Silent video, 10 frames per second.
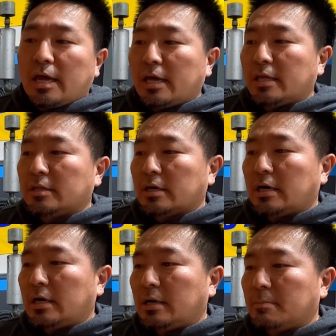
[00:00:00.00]

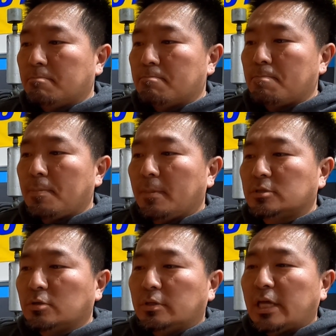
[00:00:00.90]
And
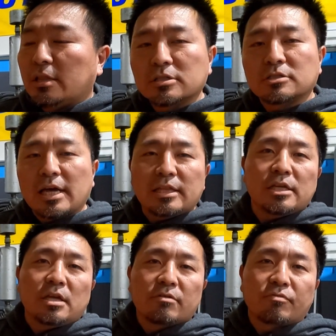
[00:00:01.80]
so they look
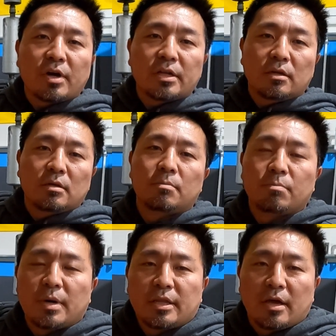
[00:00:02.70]
slightly different,
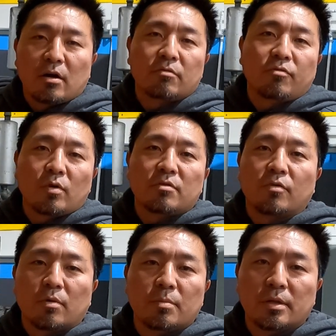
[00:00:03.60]
but they are
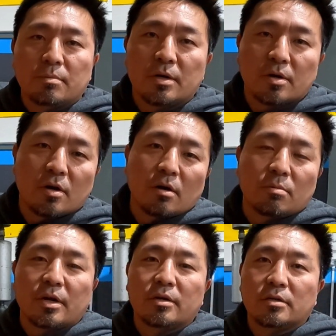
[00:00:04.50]
44 millimeter
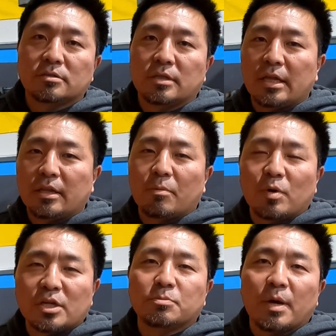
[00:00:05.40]
carburetors, and they're
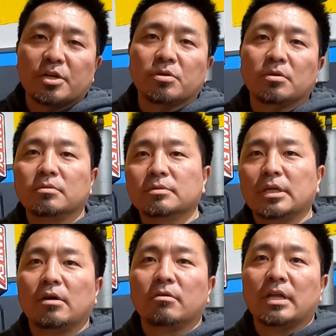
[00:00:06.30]
pretty special.
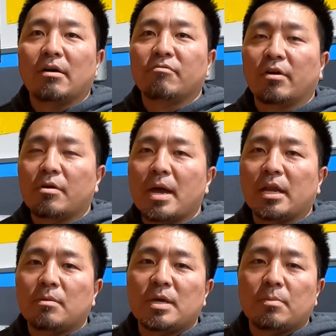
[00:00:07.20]
Not very
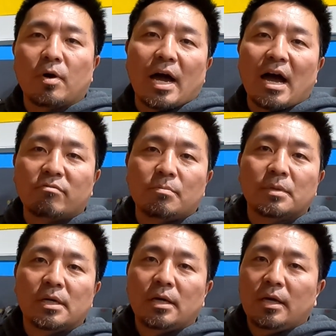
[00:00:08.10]
many people have them.